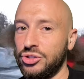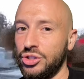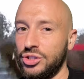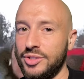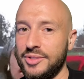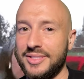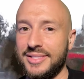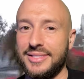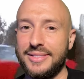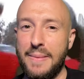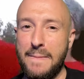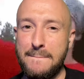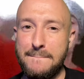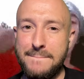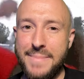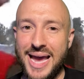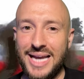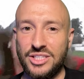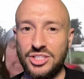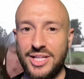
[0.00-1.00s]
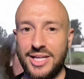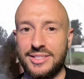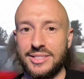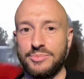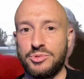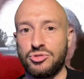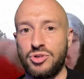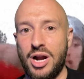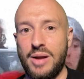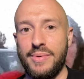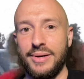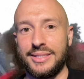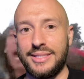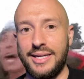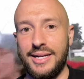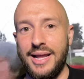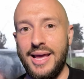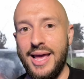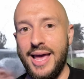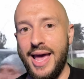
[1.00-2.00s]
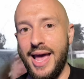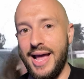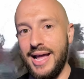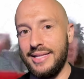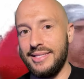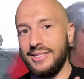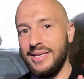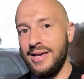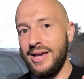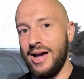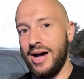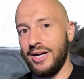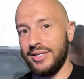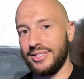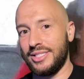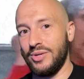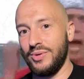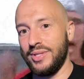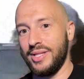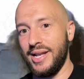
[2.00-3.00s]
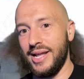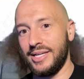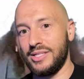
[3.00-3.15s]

sure to smash that subscribe button and I'll see you in the